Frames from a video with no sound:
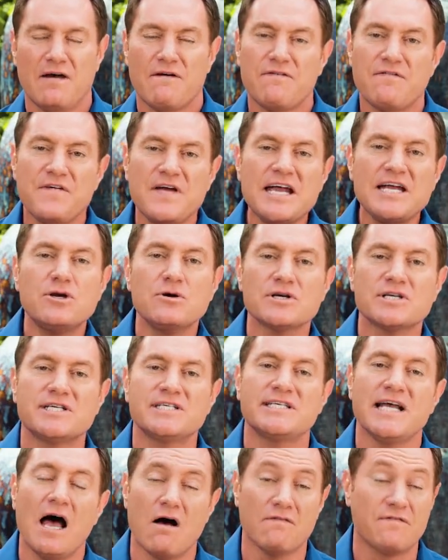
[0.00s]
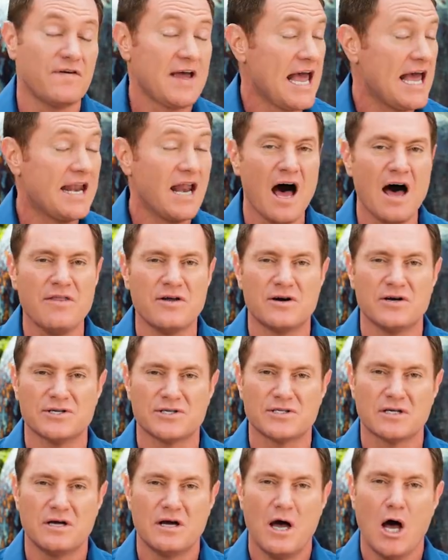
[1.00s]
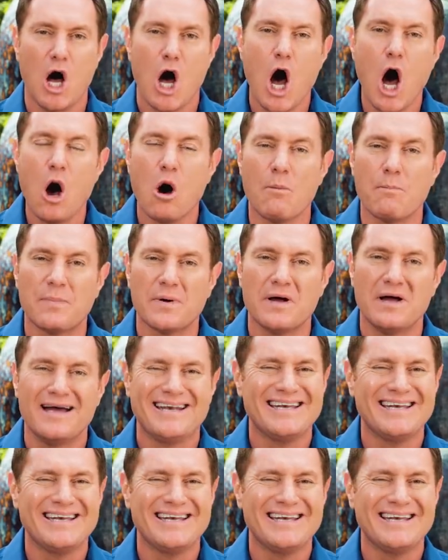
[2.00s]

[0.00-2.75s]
Feed yourself and others hope,